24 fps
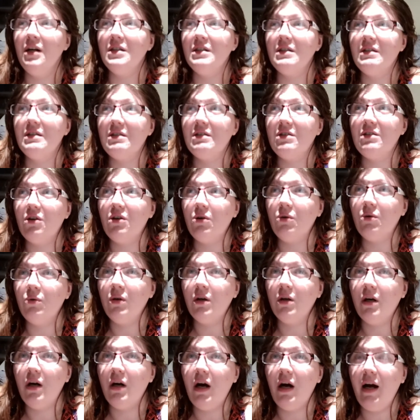So
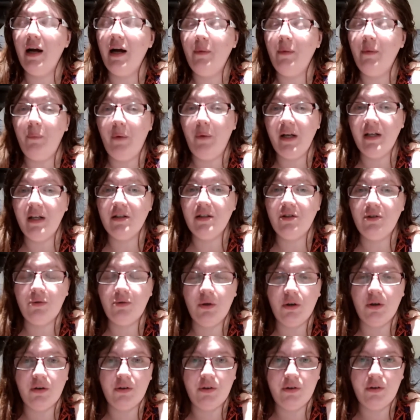I went to
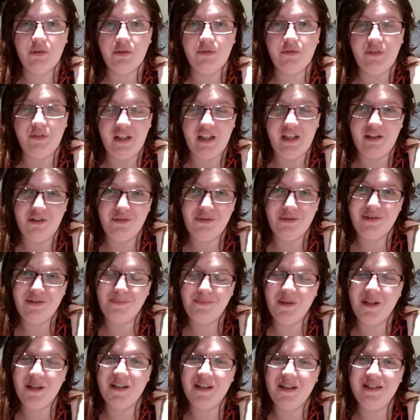her videos
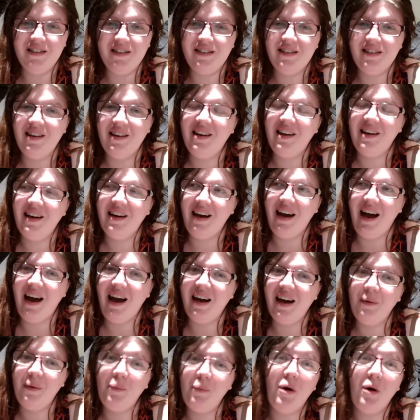because
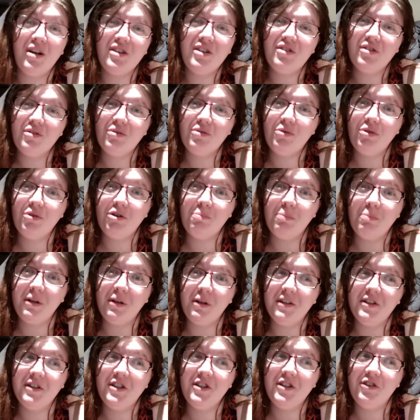I watch through her
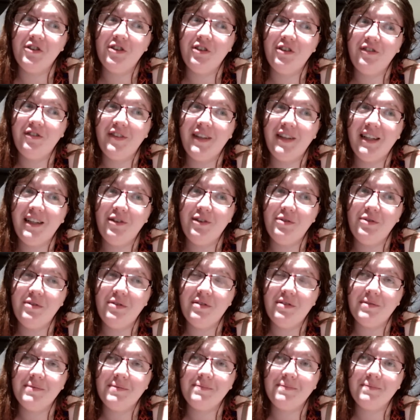bullet journal
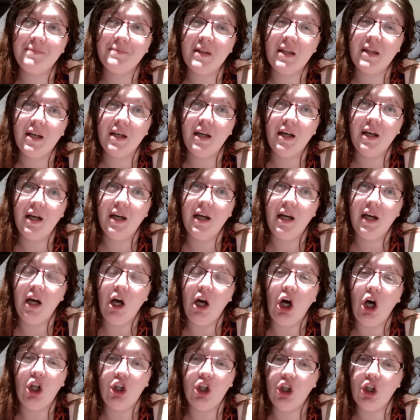videos
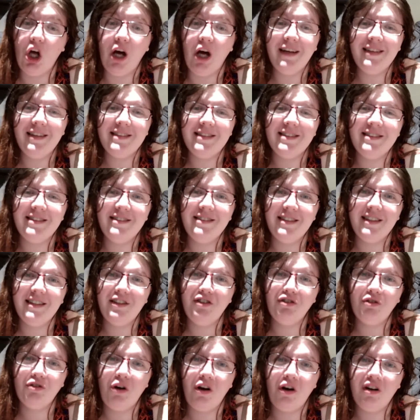a lot
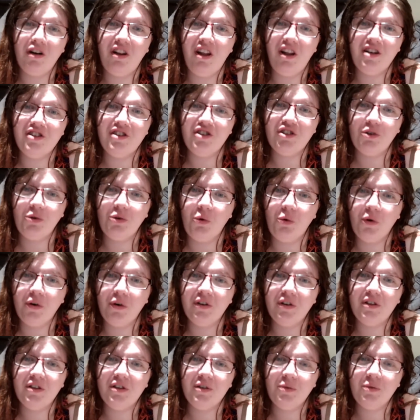in chronological
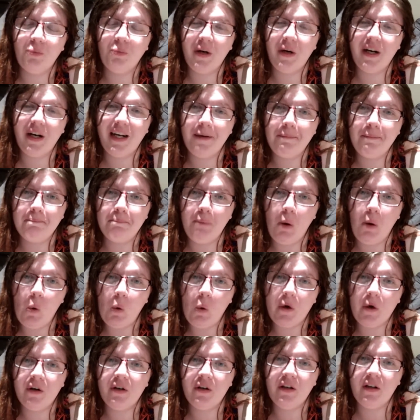order when I get
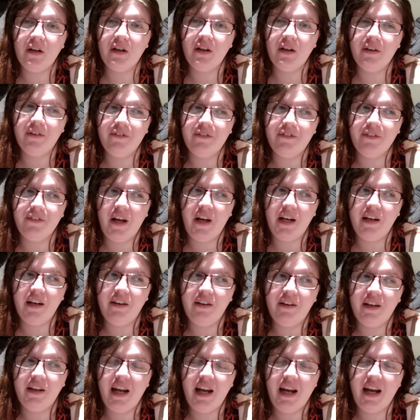bored of and
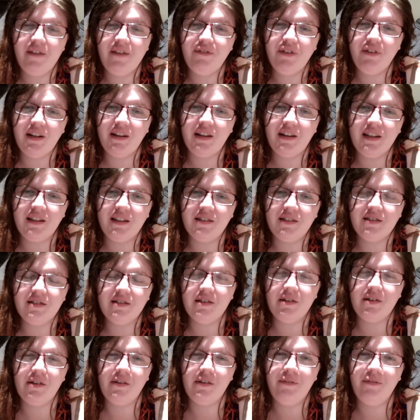can't find things
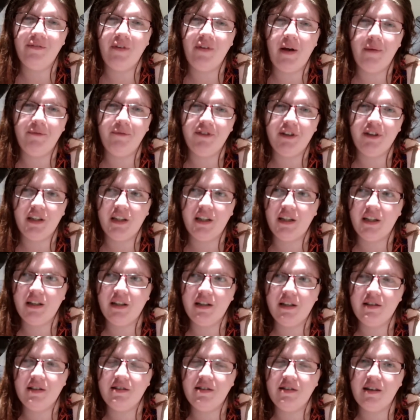and I'm feeling
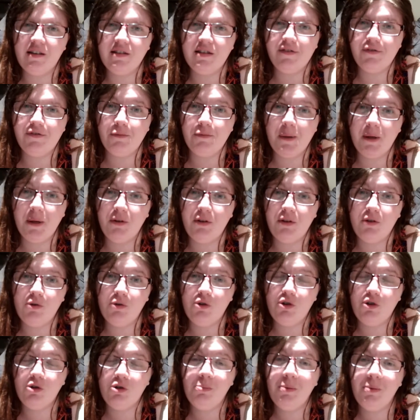indecisive about
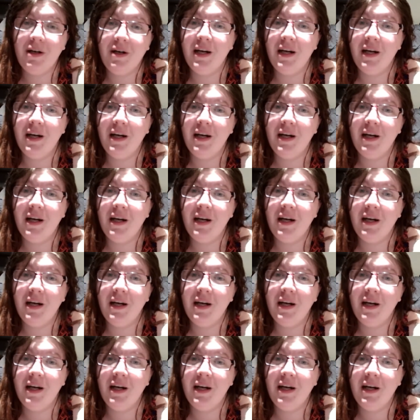YouTube.